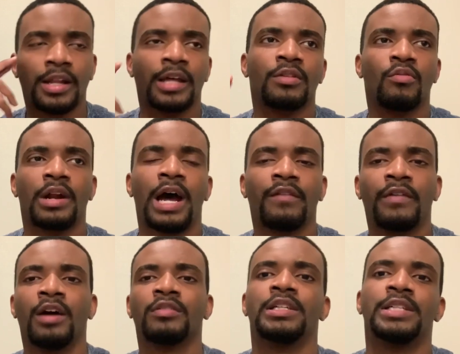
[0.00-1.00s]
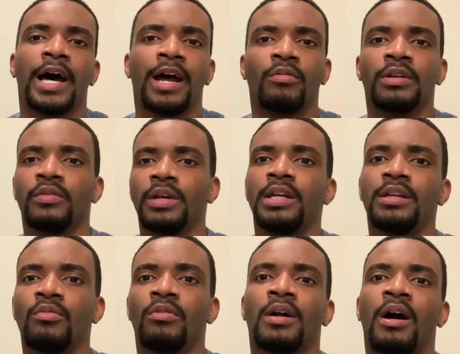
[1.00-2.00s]
Like you want to have a healthy diet when you eat. You
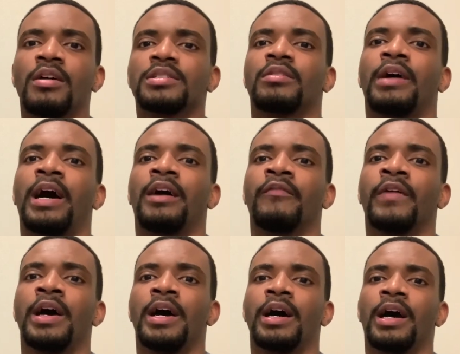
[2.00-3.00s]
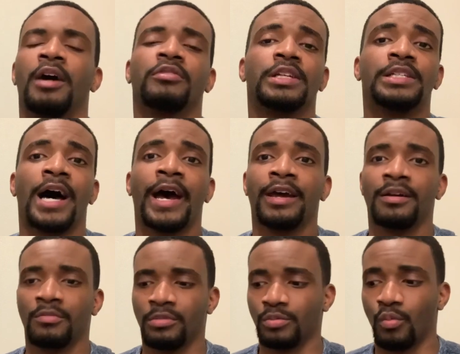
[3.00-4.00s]
want to also have a healthy diet
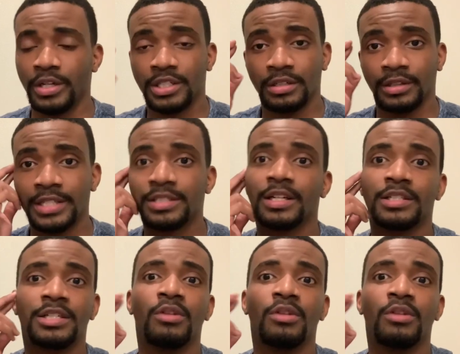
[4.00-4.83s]
with what you're listening to,